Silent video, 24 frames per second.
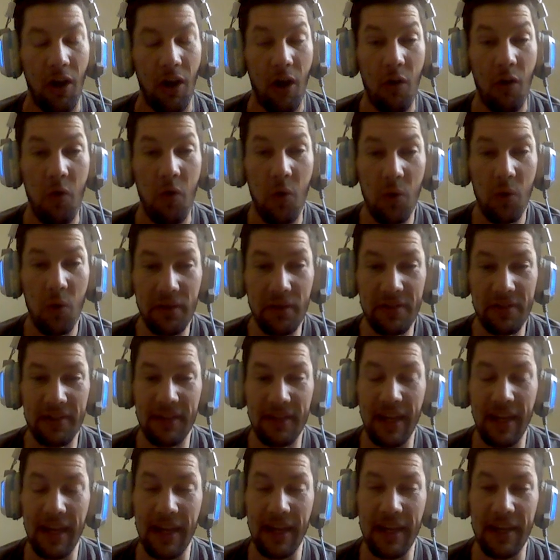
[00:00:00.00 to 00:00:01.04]
A horse,
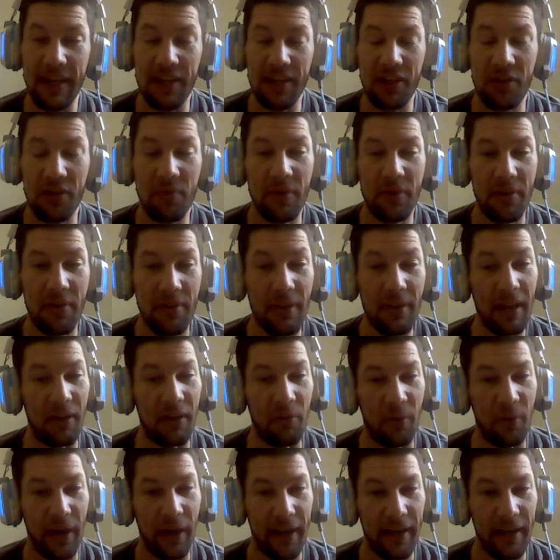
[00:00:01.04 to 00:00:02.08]
you would
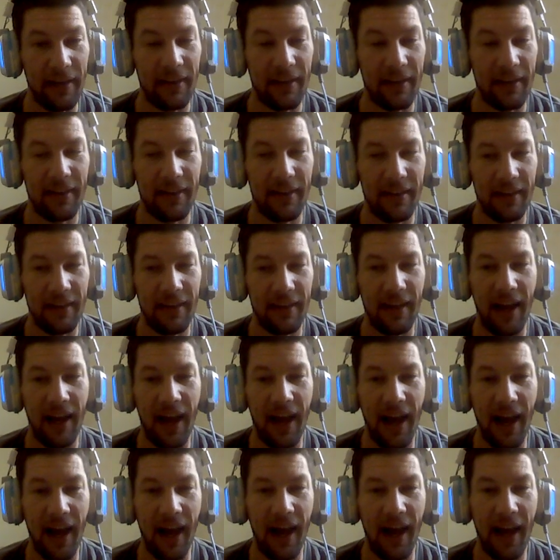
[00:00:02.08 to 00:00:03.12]
think, right?
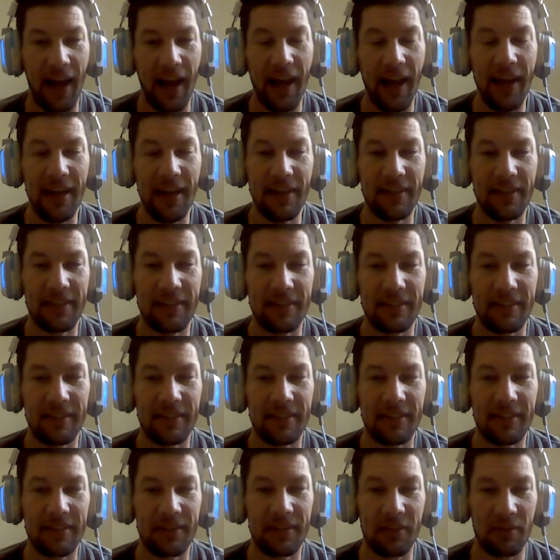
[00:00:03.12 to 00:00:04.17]
I
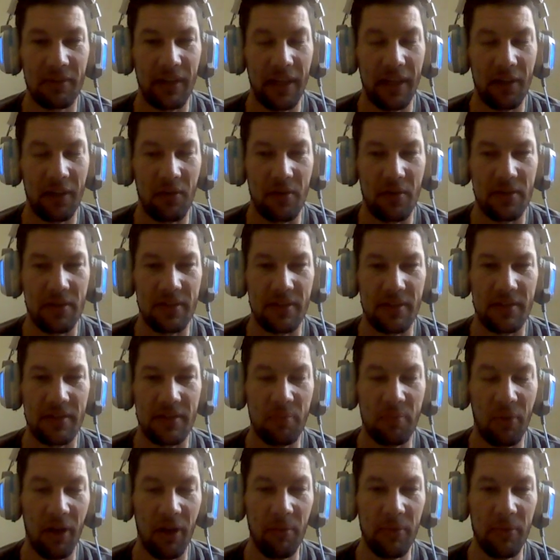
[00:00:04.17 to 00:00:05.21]
don't like horses.
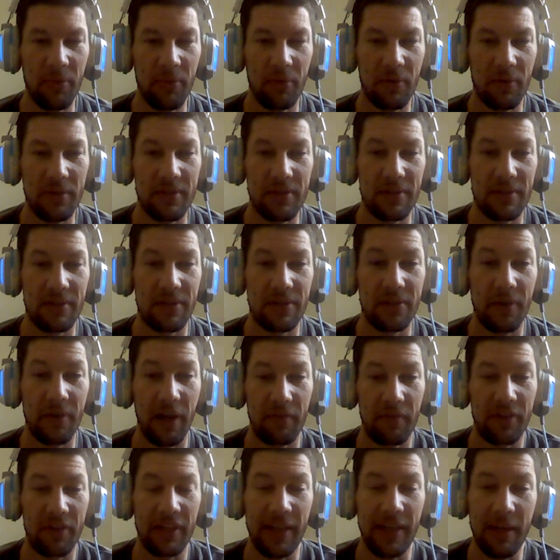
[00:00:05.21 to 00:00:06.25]
The problem with horses is you
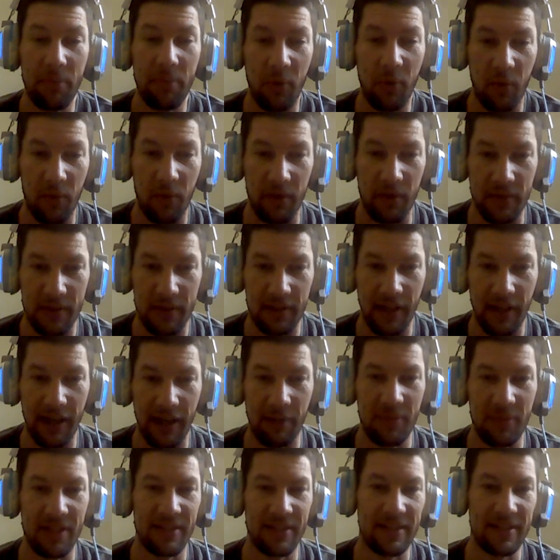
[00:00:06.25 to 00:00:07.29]
have to keep a horse, and
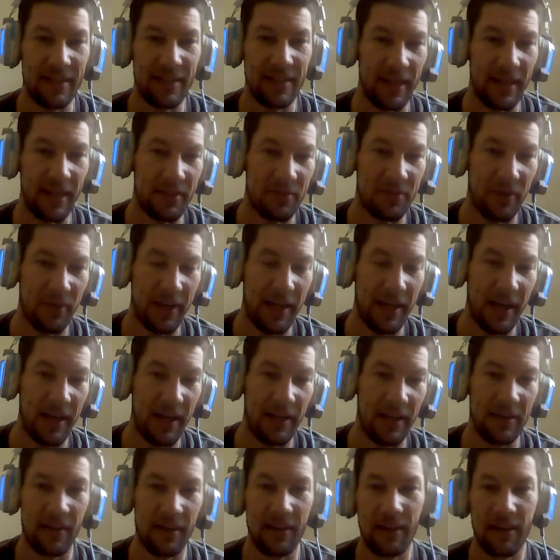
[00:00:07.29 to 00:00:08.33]
I'm in a city, so I
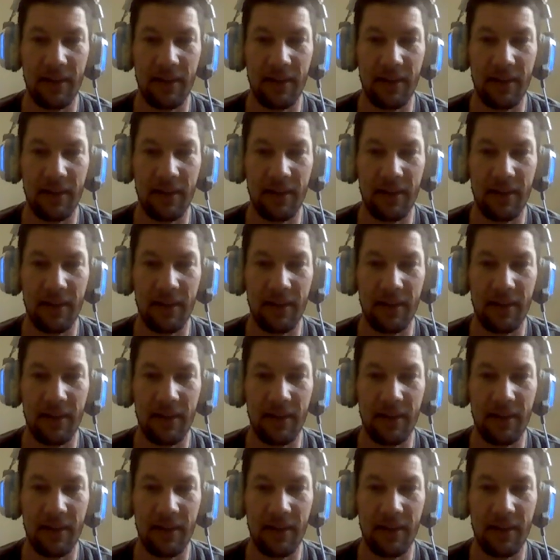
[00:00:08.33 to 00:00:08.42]
can't